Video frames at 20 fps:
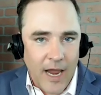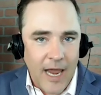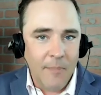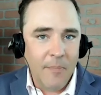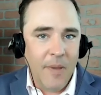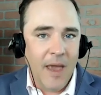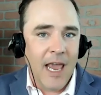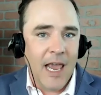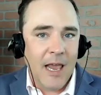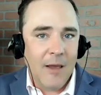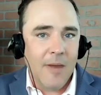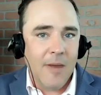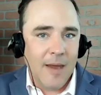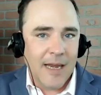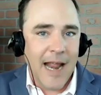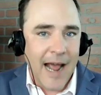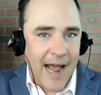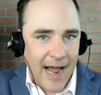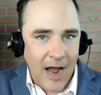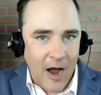a pay me
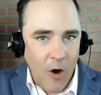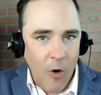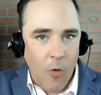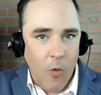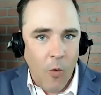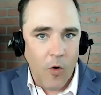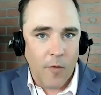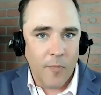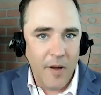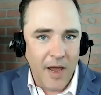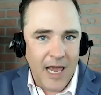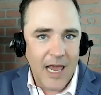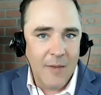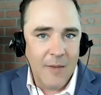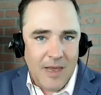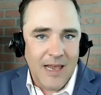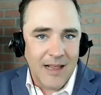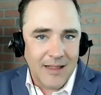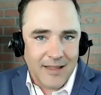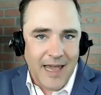now or pay
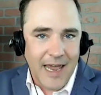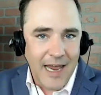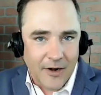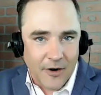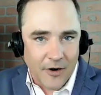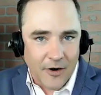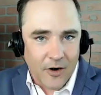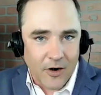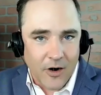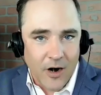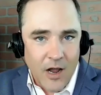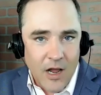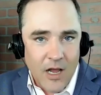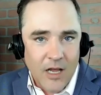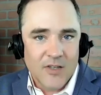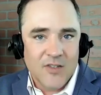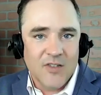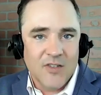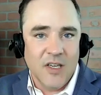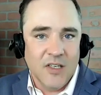me later
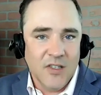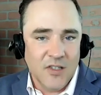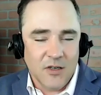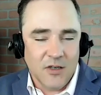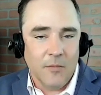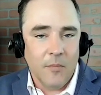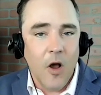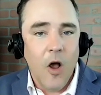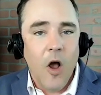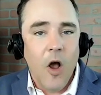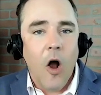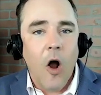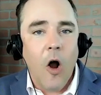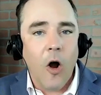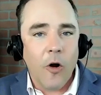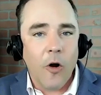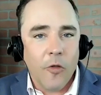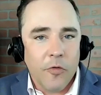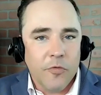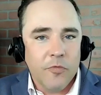system,
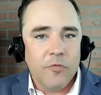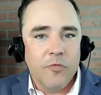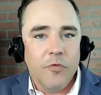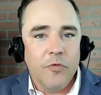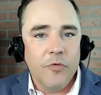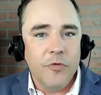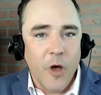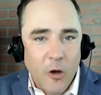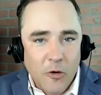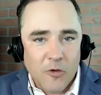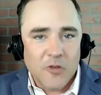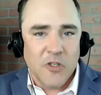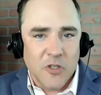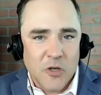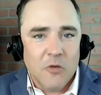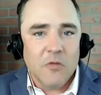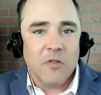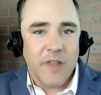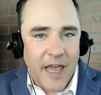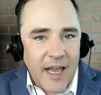are those
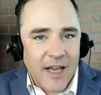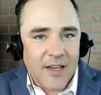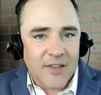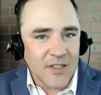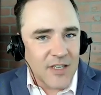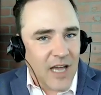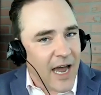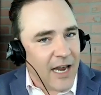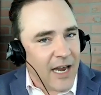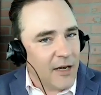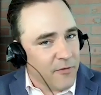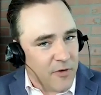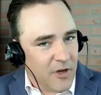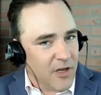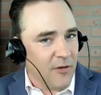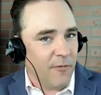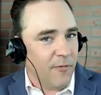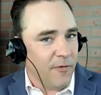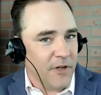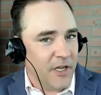two things kind of
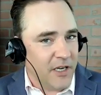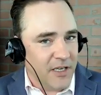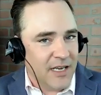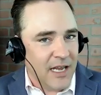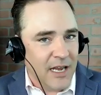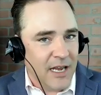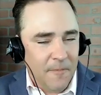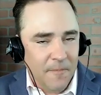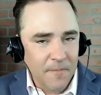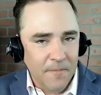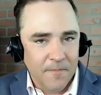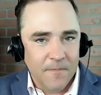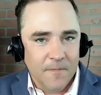conflicting?